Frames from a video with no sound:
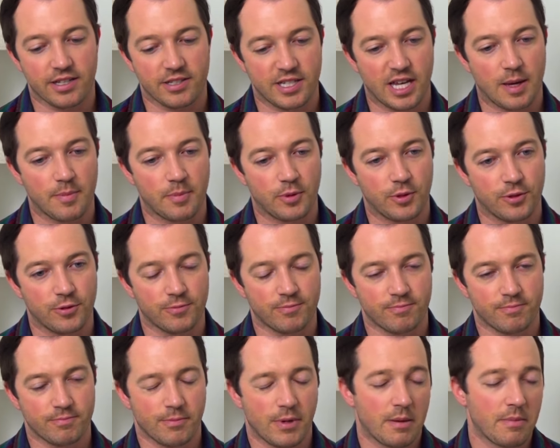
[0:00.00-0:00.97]
example,
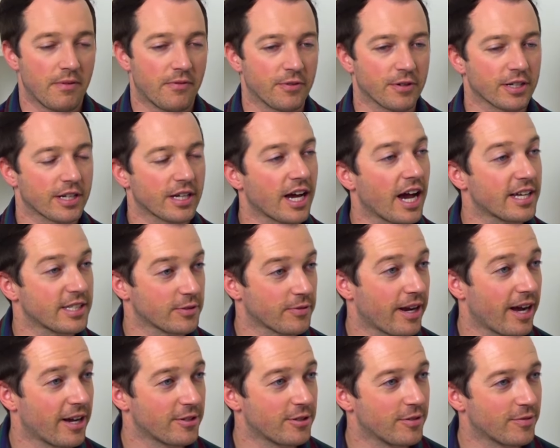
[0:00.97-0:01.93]
maybe for guys
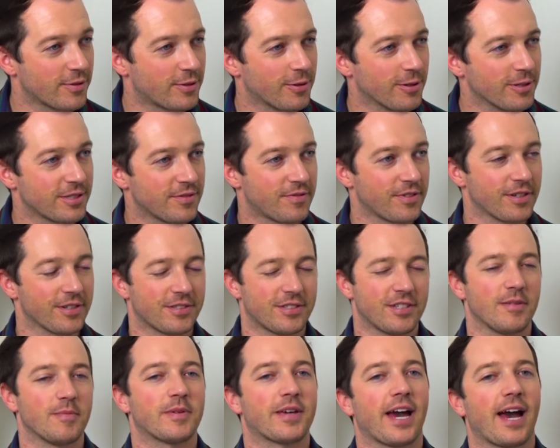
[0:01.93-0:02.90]
around you, of course, if you're a
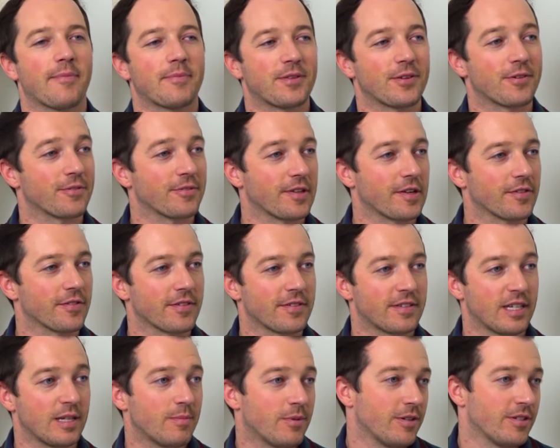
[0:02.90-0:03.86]
team captain or leader on the
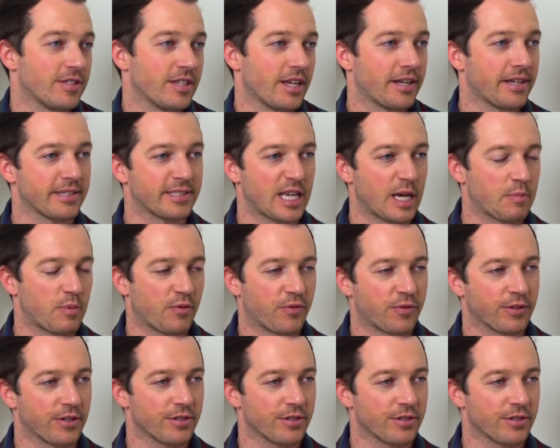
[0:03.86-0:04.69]
team, but you set an example for